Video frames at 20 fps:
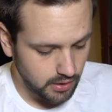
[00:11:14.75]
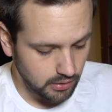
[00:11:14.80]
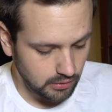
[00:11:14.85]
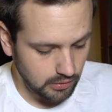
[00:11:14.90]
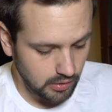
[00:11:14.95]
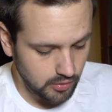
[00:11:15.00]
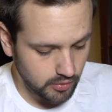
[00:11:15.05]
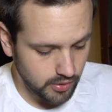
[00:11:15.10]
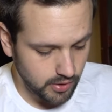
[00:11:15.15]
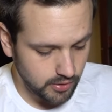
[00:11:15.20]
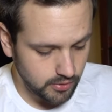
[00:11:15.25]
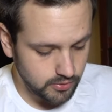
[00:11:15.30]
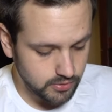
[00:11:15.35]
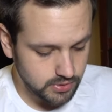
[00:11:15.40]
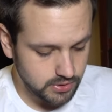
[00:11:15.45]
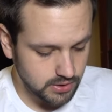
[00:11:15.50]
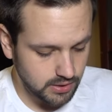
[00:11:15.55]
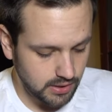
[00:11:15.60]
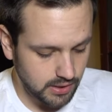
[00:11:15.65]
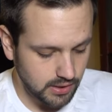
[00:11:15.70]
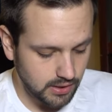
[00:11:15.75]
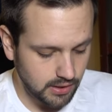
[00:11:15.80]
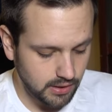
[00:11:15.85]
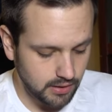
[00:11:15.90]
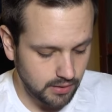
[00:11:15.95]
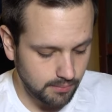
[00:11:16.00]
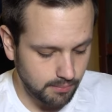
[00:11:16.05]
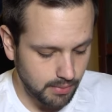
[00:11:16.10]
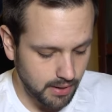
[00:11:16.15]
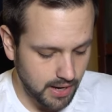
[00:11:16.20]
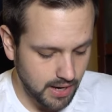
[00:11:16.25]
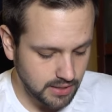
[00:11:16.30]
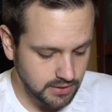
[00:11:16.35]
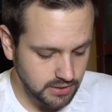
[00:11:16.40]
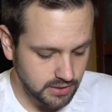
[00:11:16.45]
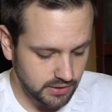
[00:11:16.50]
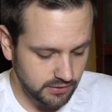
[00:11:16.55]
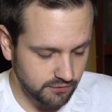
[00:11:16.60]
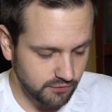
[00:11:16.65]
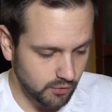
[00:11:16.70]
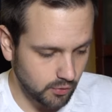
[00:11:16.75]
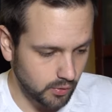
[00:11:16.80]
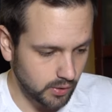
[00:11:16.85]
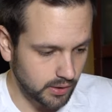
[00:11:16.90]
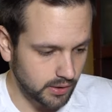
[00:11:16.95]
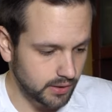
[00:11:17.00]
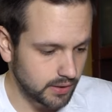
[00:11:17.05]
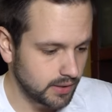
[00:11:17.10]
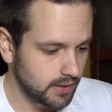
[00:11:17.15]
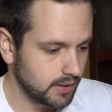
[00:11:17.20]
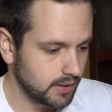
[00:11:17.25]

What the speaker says: logos and boxing for.